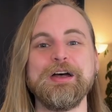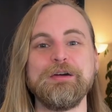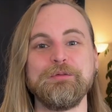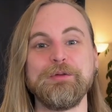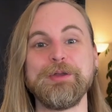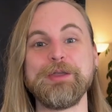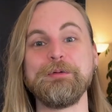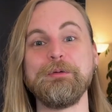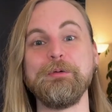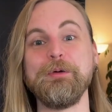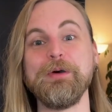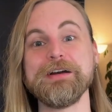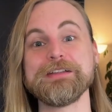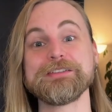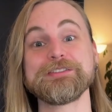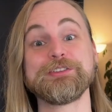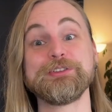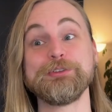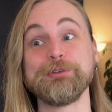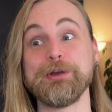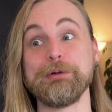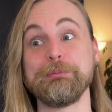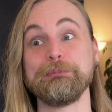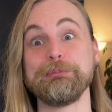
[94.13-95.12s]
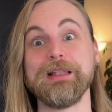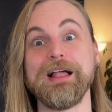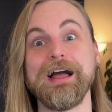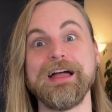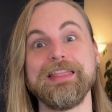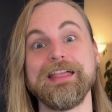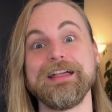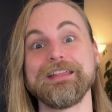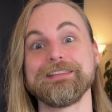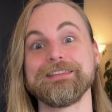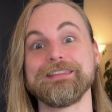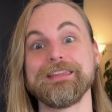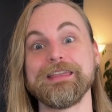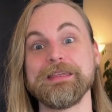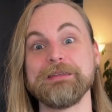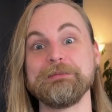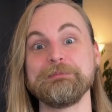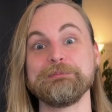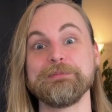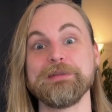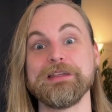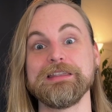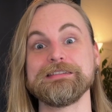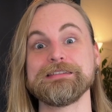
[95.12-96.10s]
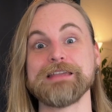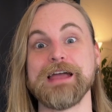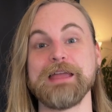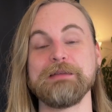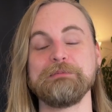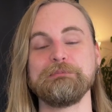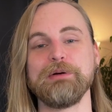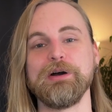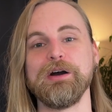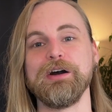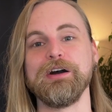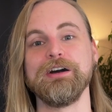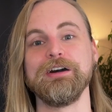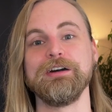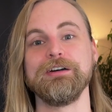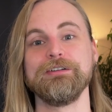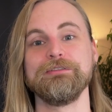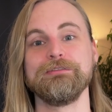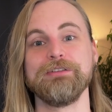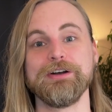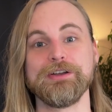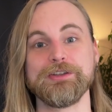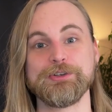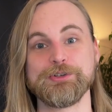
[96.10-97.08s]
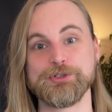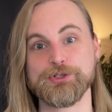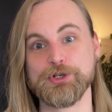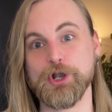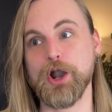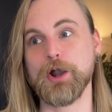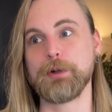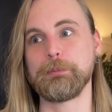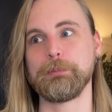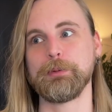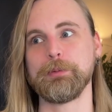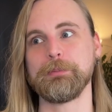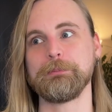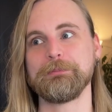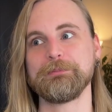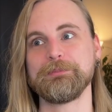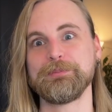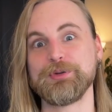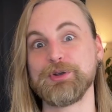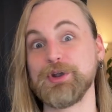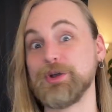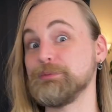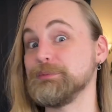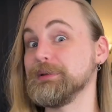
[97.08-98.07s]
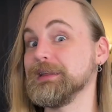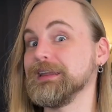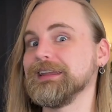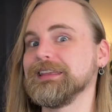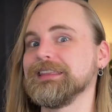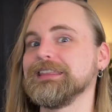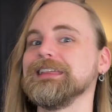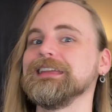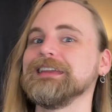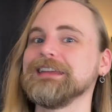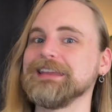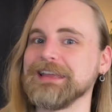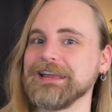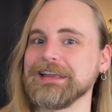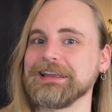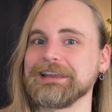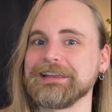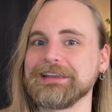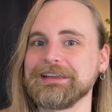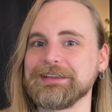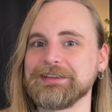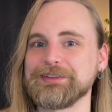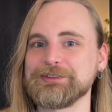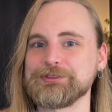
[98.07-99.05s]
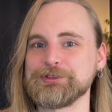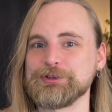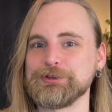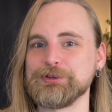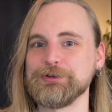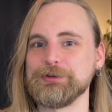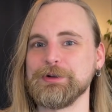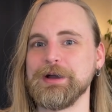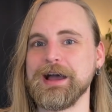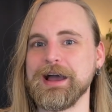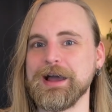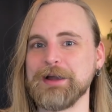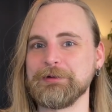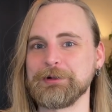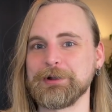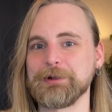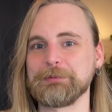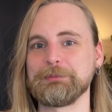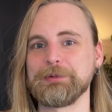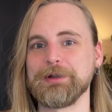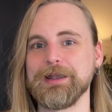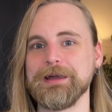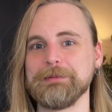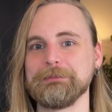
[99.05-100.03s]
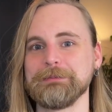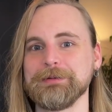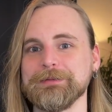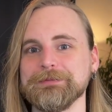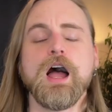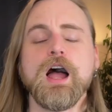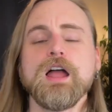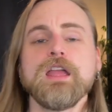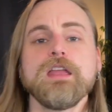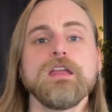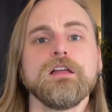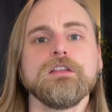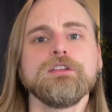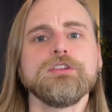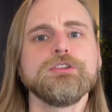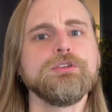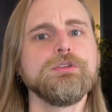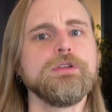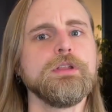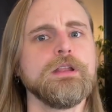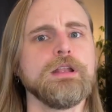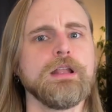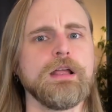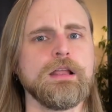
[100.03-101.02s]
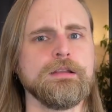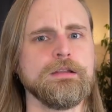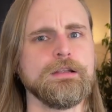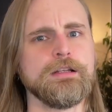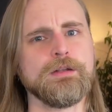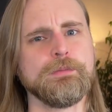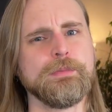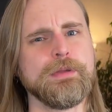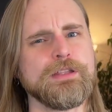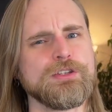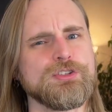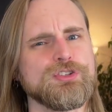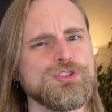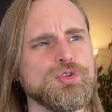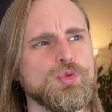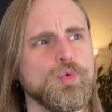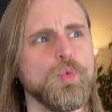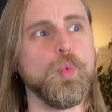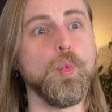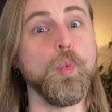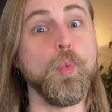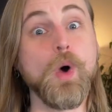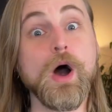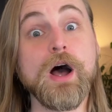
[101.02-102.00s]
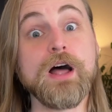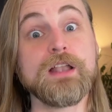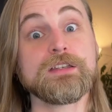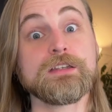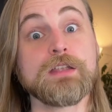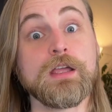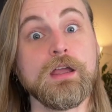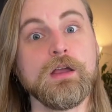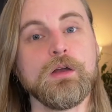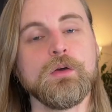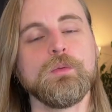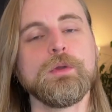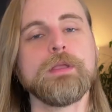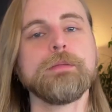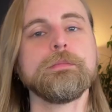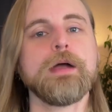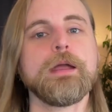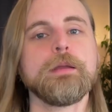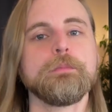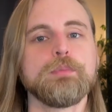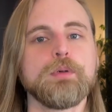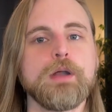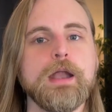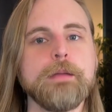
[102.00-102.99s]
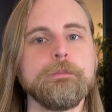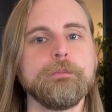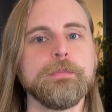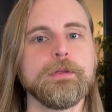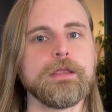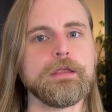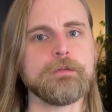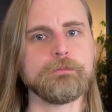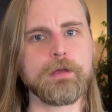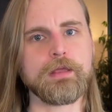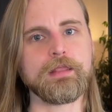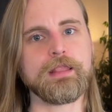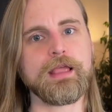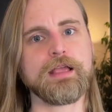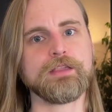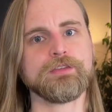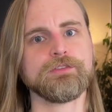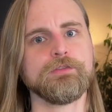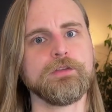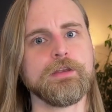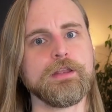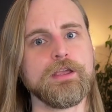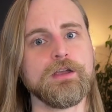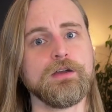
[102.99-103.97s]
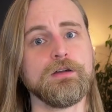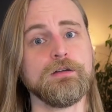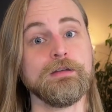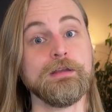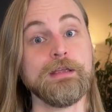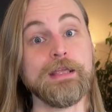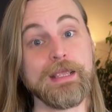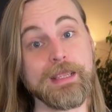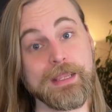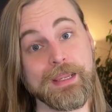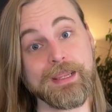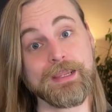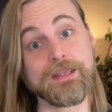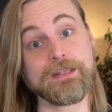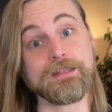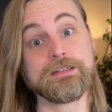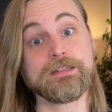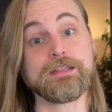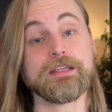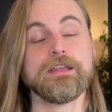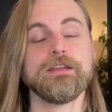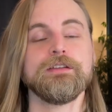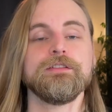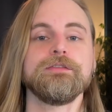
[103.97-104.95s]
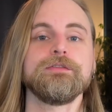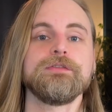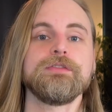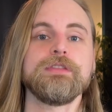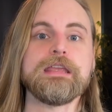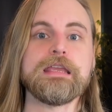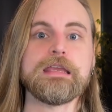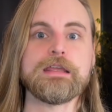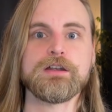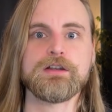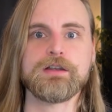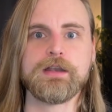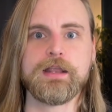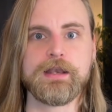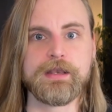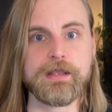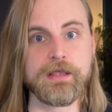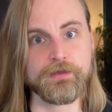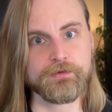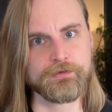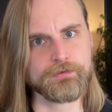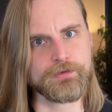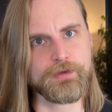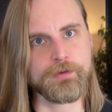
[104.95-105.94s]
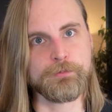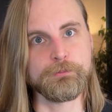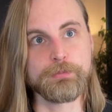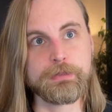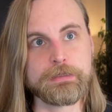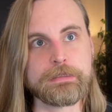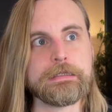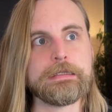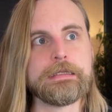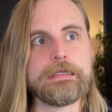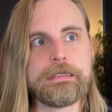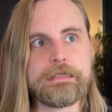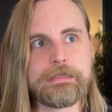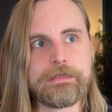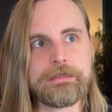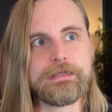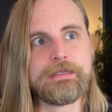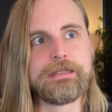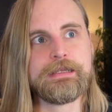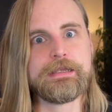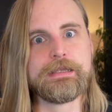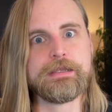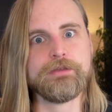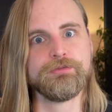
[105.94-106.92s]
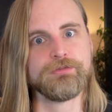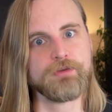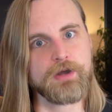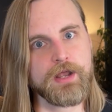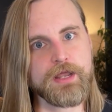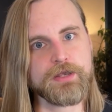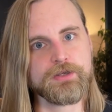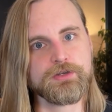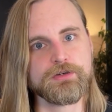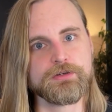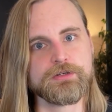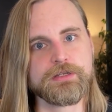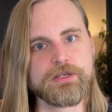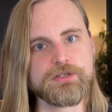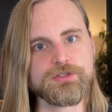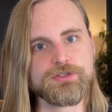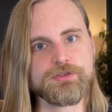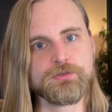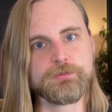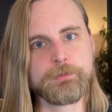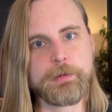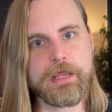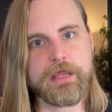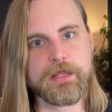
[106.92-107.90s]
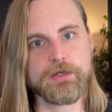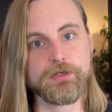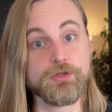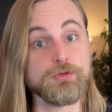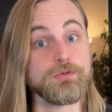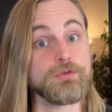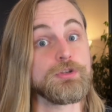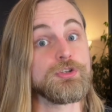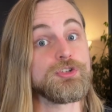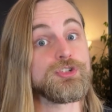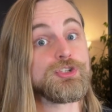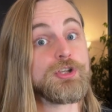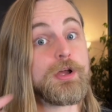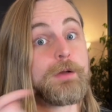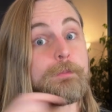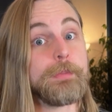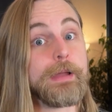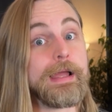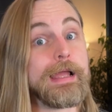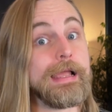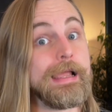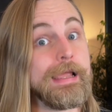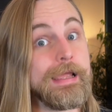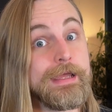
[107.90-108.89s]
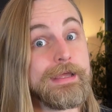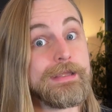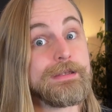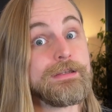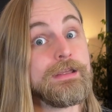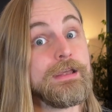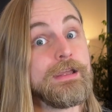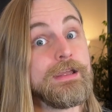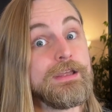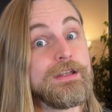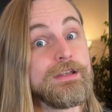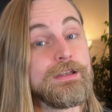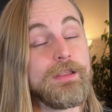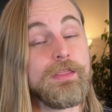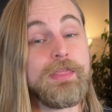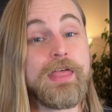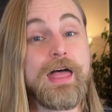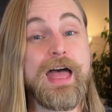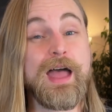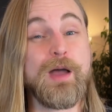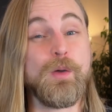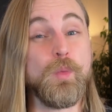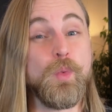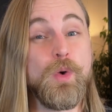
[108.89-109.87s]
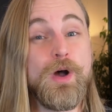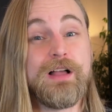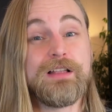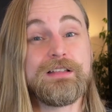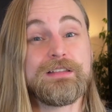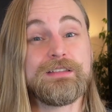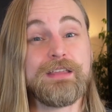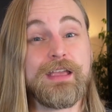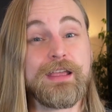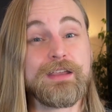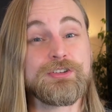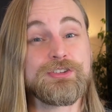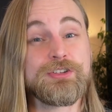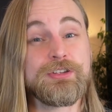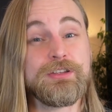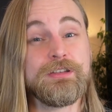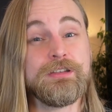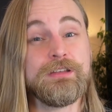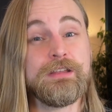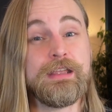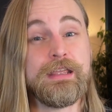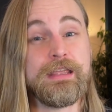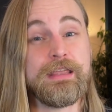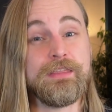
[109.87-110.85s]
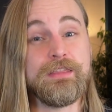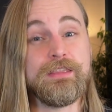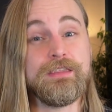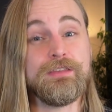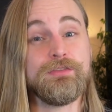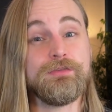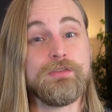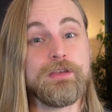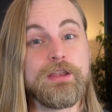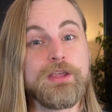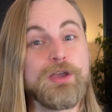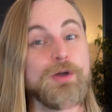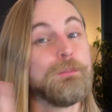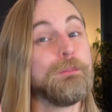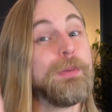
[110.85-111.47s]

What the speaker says: We want to apply that same type of sharp, probing thinking to our prep. I alluded a little bit to what we might prep in my last video, and if the internet has completely fried your attention span, you can jump ahead to that what section in this video,